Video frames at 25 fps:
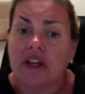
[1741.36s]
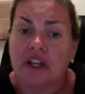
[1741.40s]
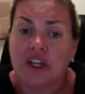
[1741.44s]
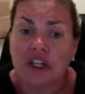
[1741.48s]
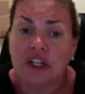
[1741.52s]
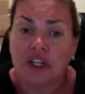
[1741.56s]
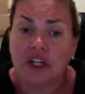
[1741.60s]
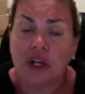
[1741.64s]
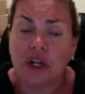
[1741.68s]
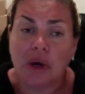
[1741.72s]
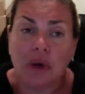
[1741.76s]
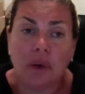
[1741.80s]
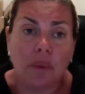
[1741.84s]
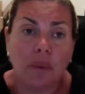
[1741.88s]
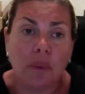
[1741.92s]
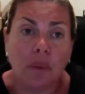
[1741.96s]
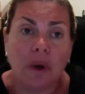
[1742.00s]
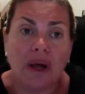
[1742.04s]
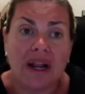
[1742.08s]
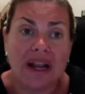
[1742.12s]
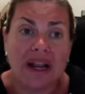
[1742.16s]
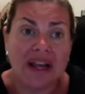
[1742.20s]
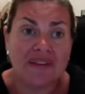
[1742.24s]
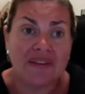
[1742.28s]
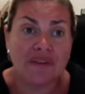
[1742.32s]

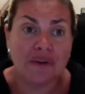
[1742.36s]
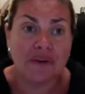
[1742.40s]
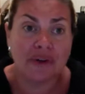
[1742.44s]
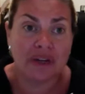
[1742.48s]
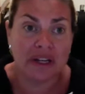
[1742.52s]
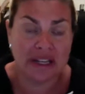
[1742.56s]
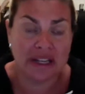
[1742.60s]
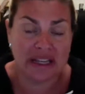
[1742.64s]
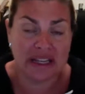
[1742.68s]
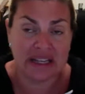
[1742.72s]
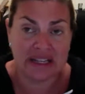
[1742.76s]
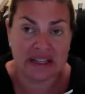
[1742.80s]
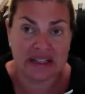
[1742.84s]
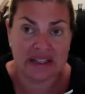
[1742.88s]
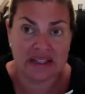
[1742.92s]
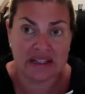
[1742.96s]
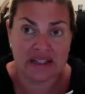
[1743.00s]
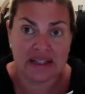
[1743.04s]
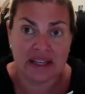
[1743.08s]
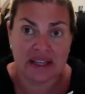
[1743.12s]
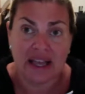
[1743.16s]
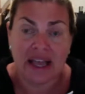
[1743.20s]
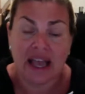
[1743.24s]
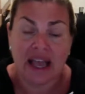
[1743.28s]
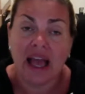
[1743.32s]
Whatever it
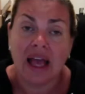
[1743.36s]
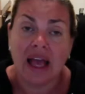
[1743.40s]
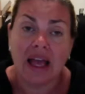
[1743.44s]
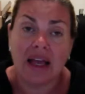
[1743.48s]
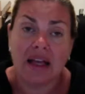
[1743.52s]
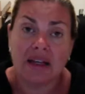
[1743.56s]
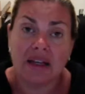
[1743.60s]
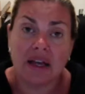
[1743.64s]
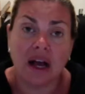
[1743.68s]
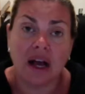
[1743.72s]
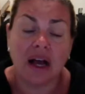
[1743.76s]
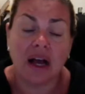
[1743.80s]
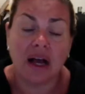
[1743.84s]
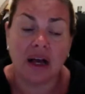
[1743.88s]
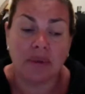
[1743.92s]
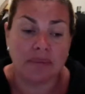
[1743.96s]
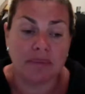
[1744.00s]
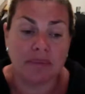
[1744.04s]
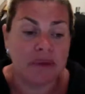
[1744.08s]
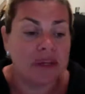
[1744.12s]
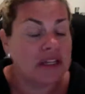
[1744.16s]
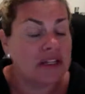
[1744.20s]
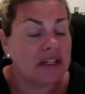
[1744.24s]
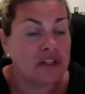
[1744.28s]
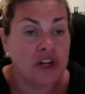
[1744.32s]
is,
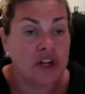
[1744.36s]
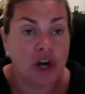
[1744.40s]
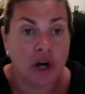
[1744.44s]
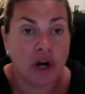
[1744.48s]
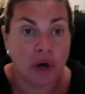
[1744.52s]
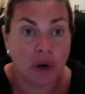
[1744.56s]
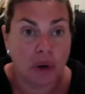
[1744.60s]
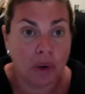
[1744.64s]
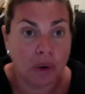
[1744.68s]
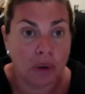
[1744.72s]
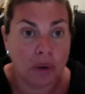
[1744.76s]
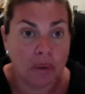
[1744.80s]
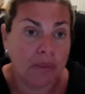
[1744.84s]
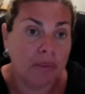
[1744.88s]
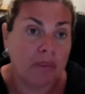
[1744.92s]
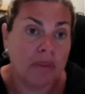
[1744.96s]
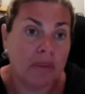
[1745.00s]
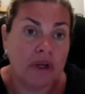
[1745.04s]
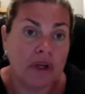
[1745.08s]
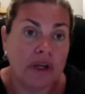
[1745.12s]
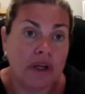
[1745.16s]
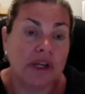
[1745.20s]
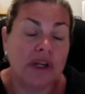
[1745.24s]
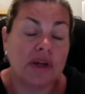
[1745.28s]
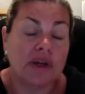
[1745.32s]
no
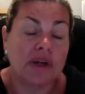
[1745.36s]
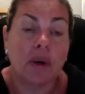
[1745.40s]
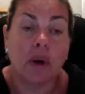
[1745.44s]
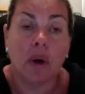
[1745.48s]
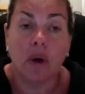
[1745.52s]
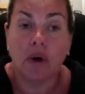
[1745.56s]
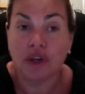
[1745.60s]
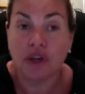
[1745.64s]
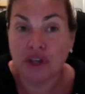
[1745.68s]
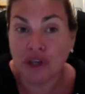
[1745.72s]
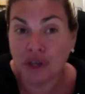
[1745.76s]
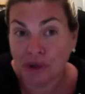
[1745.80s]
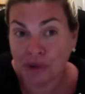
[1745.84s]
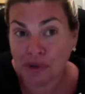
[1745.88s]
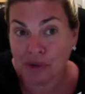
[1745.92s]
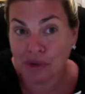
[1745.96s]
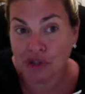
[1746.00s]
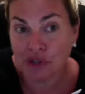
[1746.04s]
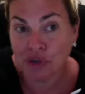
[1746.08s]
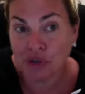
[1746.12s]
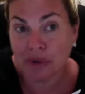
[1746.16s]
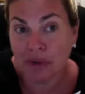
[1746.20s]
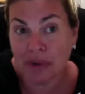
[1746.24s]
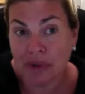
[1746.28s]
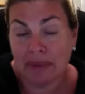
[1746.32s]

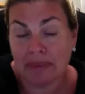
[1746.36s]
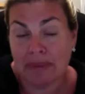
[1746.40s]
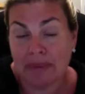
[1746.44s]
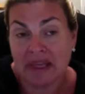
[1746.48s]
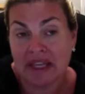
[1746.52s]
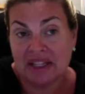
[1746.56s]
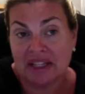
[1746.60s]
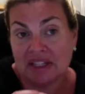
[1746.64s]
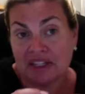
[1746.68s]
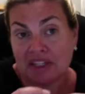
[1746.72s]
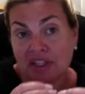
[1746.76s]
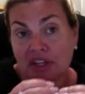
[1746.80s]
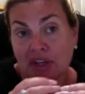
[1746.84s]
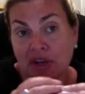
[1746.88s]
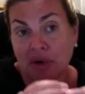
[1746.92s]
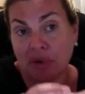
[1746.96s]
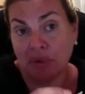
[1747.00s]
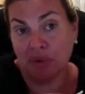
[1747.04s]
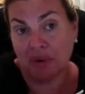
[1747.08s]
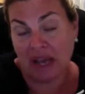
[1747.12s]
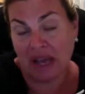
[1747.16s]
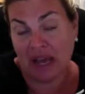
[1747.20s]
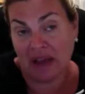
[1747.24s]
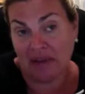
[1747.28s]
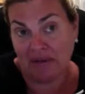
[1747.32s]
usually means
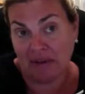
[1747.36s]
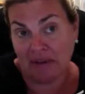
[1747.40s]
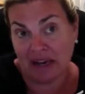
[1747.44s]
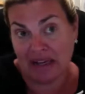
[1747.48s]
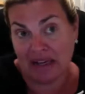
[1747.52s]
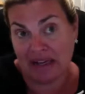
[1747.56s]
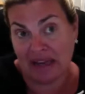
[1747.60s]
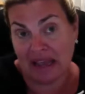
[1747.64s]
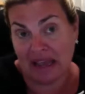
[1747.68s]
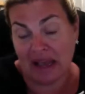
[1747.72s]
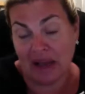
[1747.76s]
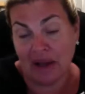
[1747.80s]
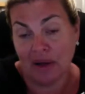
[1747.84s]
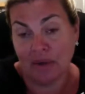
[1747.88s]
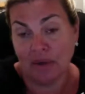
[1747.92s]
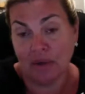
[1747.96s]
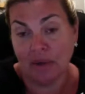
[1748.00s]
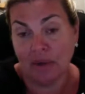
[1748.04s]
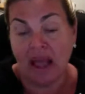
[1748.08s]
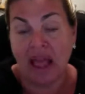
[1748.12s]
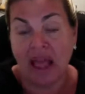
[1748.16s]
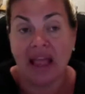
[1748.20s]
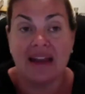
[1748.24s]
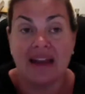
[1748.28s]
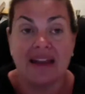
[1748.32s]
no, not right
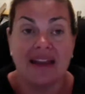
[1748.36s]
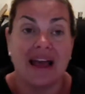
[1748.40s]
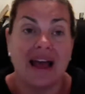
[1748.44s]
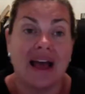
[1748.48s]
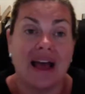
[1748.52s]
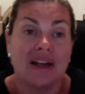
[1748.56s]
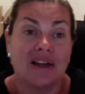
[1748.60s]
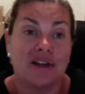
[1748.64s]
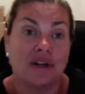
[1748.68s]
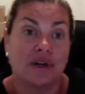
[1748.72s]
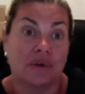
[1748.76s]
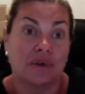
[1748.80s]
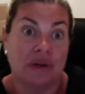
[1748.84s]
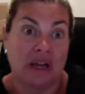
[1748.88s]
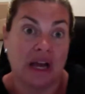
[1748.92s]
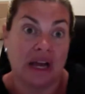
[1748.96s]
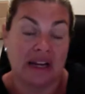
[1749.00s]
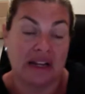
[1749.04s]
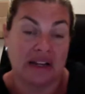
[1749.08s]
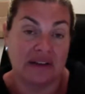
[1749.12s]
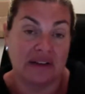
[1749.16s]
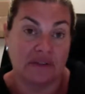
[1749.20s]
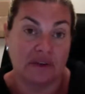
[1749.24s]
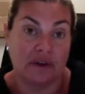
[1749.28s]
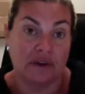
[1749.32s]
now, and not no, not
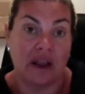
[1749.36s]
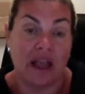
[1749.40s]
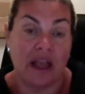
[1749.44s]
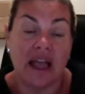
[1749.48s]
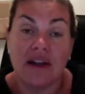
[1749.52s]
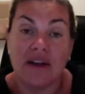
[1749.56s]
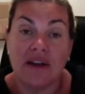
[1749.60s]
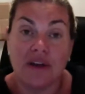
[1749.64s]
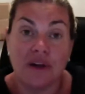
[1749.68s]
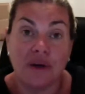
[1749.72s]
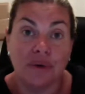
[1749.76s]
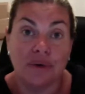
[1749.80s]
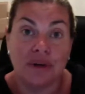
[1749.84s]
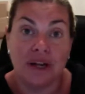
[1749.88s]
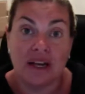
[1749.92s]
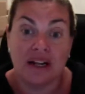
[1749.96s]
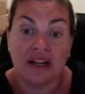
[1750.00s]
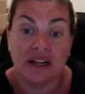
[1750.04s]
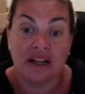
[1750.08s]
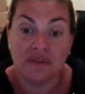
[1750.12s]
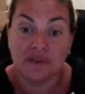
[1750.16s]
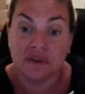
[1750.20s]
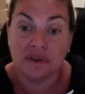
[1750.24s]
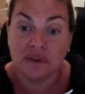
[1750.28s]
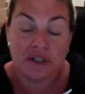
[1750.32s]
ever. And no, not
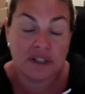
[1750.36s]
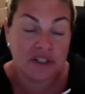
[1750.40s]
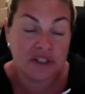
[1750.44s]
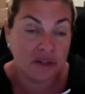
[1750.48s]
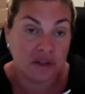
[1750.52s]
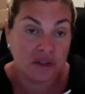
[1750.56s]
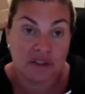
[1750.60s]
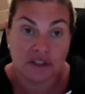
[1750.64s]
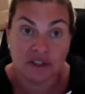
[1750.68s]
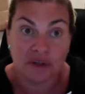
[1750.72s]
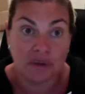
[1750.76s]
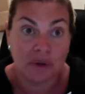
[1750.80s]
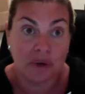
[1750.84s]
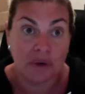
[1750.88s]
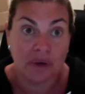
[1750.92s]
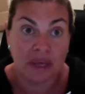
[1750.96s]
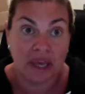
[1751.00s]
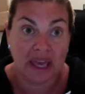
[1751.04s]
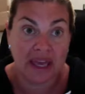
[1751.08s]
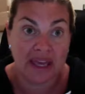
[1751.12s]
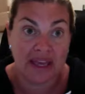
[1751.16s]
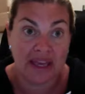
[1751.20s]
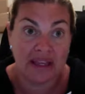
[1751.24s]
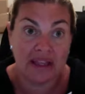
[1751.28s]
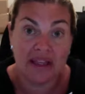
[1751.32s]
ever is also
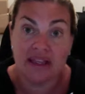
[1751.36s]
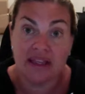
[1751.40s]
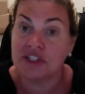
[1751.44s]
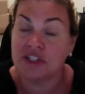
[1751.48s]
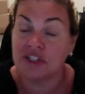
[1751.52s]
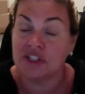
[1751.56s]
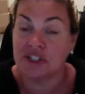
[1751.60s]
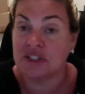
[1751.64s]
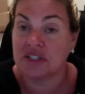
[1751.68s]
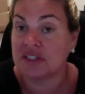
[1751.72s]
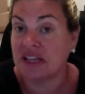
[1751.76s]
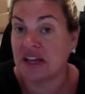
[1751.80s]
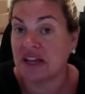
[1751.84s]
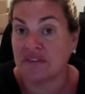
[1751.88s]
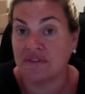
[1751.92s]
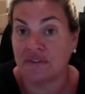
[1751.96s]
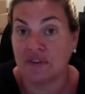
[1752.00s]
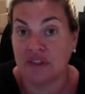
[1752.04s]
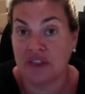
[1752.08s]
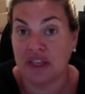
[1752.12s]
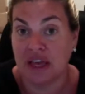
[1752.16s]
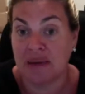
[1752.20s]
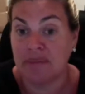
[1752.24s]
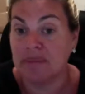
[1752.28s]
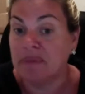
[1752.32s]
okay. It's just not
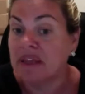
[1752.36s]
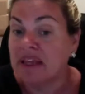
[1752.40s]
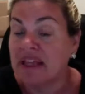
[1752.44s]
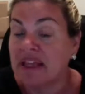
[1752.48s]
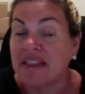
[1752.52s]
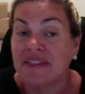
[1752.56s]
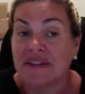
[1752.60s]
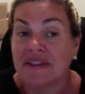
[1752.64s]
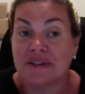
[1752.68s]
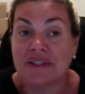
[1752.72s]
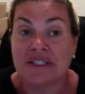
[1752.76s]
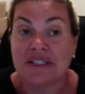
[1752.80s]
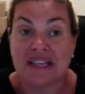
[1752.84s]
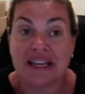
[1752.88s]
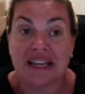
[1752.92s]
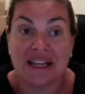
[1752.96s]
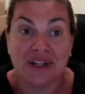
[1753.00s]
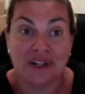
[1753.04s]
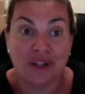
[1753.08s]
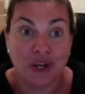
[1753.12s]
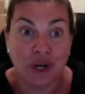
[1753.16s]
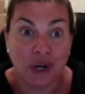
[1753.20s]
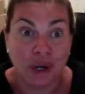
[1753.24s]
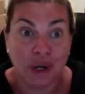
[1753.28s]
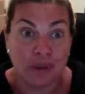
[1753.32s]
for them. They're
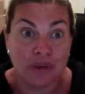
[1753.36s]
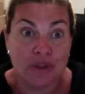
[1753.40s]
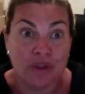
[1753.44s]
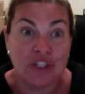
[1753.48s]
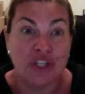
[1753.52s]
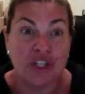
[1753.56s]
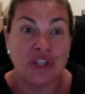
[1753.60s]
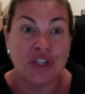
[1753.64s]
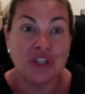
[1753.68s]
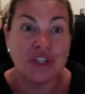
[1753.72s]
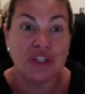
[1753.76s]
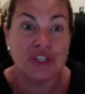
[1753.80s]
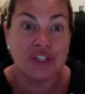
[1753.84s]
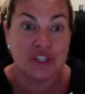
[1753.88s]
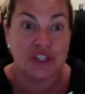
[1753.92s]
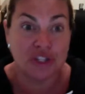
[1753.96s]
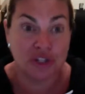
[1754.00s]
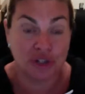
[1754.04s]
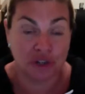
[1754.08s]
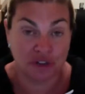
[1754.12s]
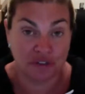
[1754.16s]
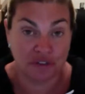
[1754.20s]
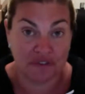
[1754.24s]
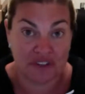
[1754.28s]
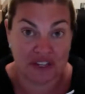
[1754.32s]
saying no to the
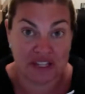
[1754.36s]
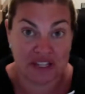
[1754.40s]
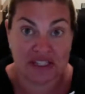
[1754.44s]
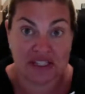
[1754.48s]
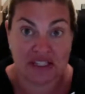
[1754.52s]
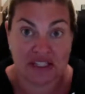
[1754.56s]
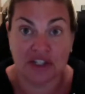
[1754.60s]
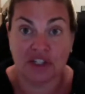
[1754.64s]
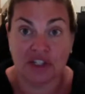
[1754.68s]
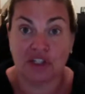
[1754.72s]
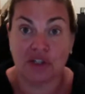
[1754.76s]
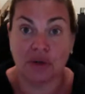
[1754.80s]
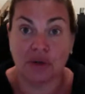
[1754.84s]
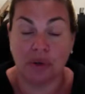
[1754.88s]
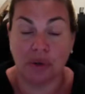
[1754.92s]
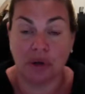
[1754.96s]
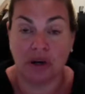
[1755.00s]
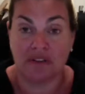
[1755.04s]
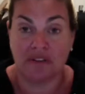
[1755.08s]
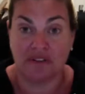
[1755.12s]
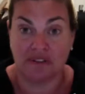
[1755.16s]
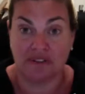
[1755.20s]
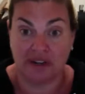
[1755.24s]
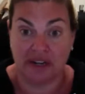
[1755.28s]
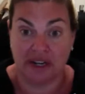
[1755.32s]
service that you're
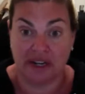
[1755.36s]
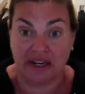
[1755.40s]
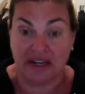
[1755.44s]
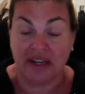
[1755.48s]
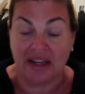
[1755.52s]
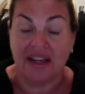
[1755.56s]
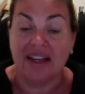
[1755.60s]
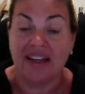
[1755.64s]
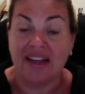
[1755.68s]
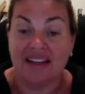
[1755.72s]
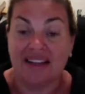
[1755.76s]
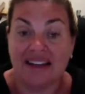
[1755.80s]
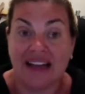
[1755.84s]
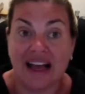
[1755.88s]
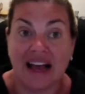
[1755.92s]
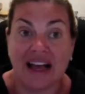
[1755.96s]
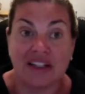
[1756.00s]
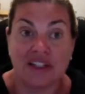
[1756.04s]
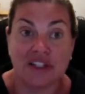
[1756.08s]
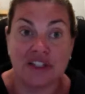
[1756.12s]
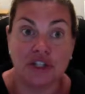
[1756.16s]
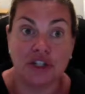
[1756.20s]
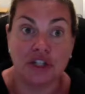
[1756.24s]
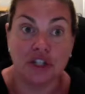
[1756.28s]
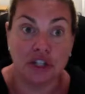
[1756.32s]
offering,
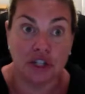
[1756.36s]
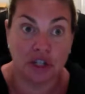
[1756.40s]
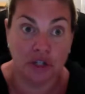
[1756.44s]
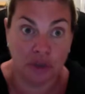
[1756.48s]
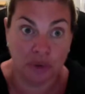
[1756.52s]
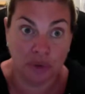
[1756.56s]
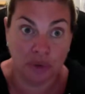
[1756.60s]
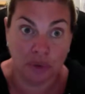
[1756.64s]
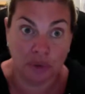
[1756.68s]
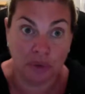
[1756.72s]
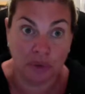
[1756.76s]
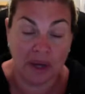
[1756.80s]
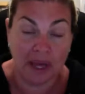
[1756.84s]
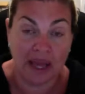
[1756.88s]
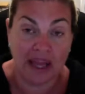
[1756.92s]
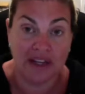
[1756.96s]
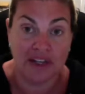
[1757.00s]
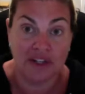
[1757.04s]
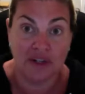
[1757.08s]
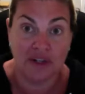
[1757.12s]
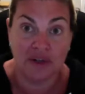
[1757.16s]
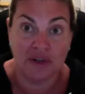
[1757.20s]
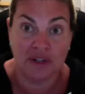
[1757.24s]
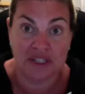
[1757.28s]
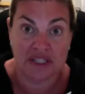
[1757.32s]
not to you
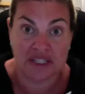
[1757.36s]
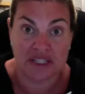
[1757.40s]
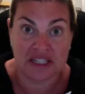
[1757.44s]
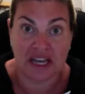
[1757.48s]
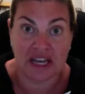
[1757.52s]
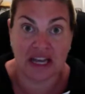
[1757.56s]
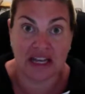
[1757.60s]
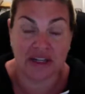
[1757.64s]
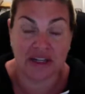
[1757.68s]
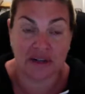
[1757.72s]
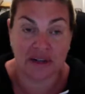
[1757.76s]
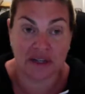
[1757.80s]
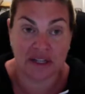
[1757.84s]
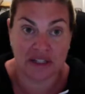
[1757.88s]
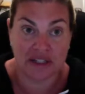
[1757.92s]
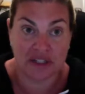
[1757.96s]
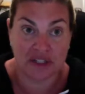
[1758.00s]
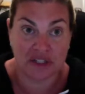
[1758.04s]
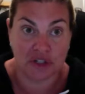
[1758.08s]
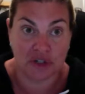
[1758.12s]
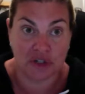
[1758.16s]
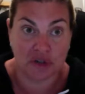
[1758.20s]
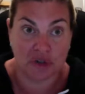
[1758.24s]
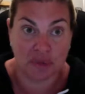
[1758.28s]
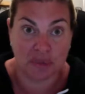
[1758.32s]
and your entire
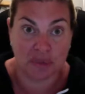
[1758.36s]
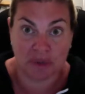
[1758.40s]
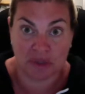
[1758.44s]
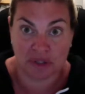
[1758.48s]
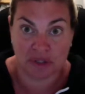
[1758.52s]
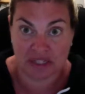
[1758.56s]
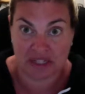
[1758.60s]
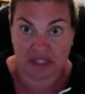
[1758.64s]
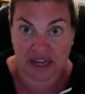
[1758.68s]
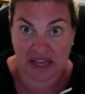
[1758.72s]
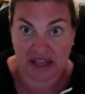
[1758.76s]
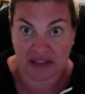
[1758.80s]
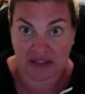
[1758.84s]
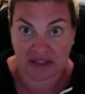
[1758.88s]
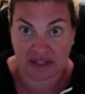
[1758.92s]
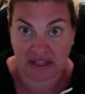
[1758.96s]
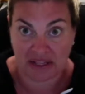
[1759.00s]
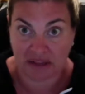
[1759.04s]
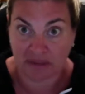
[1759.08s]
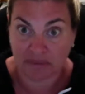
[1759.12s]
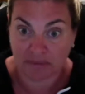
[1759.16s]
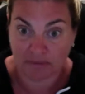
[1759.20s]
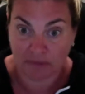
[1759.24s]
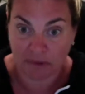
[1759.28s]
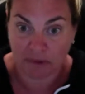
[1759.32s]
internal
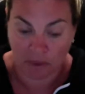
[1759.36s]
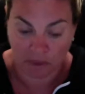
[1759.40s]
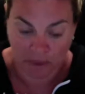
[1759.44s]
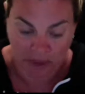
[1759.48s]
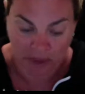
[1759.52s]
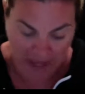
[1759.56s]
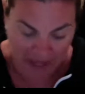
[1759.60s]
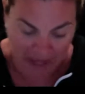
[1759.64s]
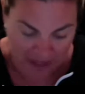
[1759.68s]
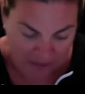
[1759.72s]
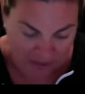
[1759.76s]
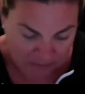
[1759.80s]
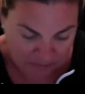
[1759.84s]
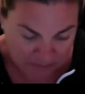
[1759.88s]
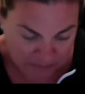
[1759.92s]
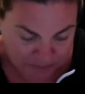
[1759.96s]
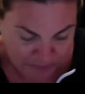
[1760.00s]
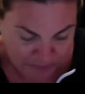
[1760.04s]
personality. Okay?